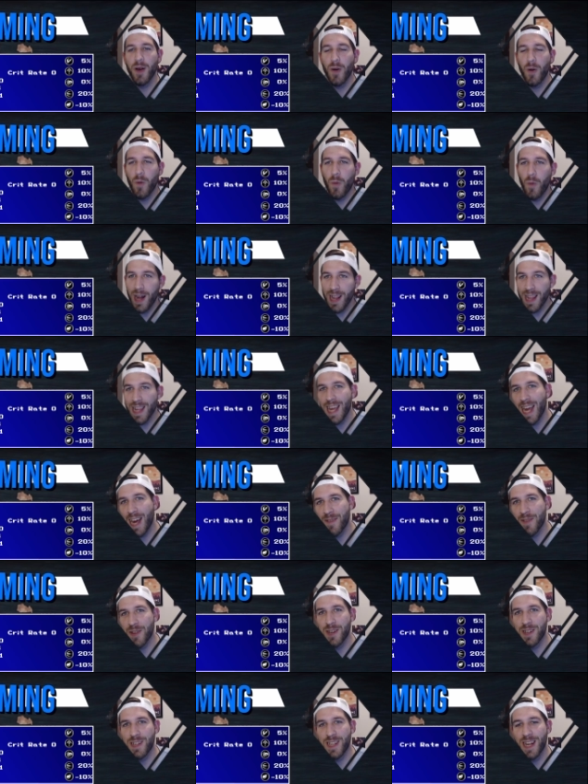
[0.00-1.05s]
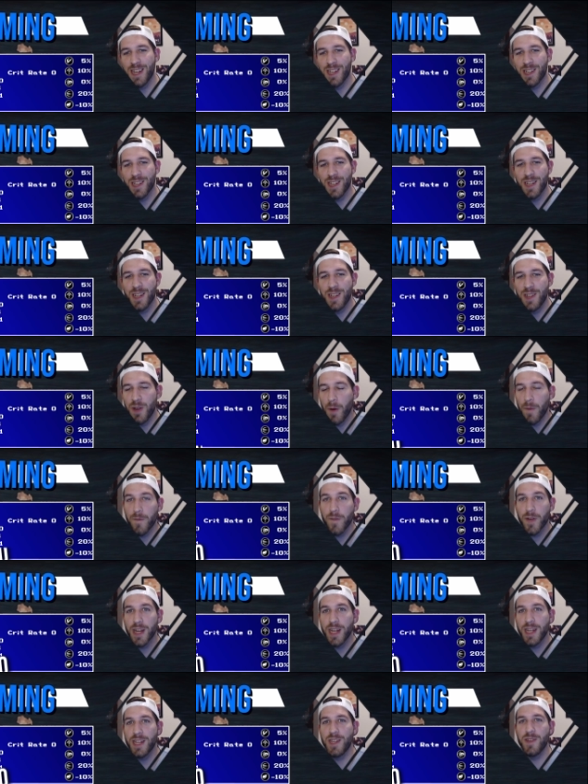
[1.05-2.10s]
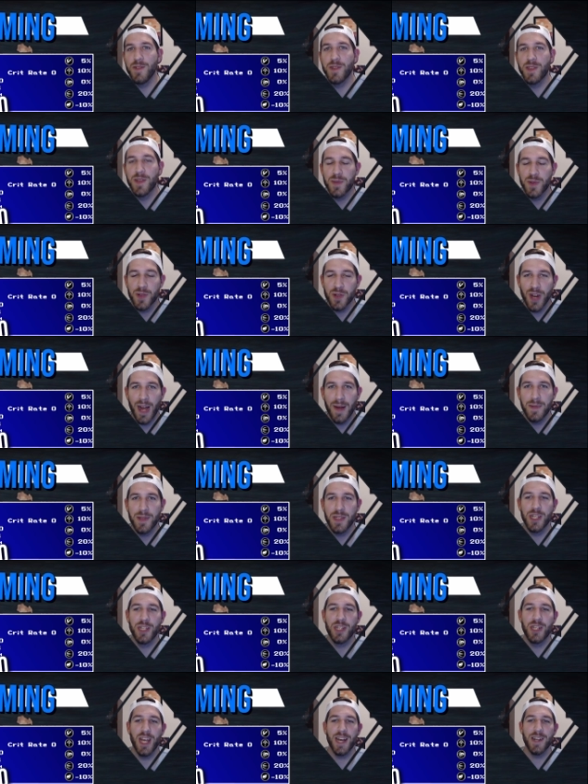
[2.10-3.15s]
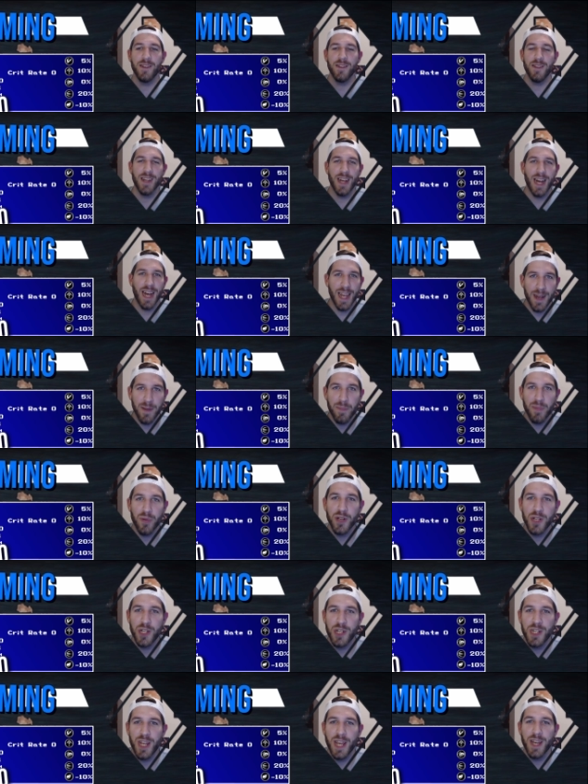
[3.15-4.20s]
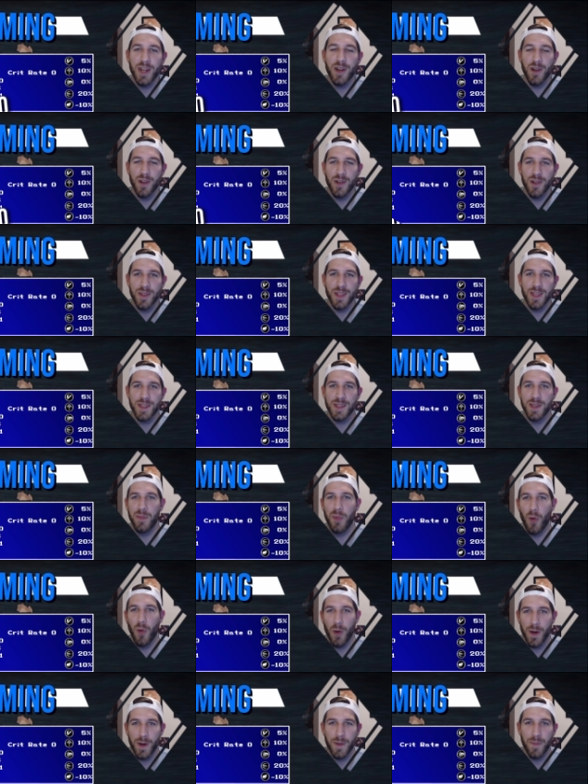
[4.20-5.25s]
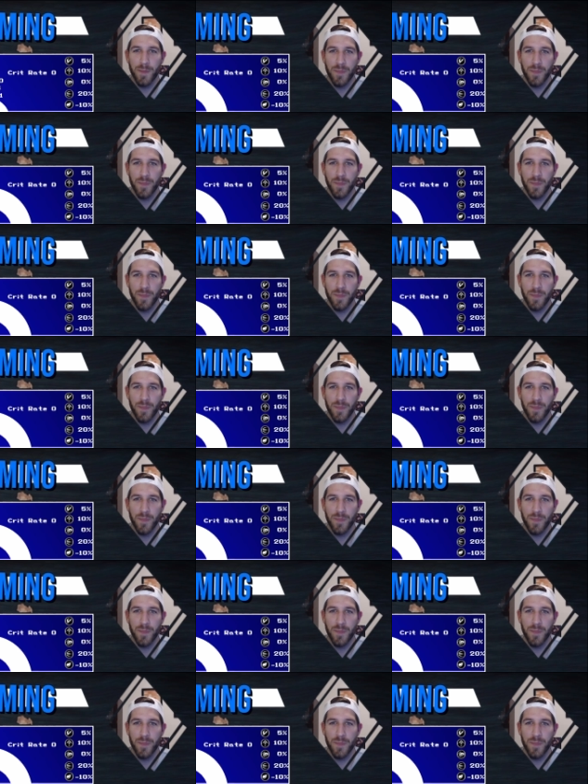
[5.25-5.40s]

while I have your attention, don't forget to subscribe to the channel. I appreciate all of the support.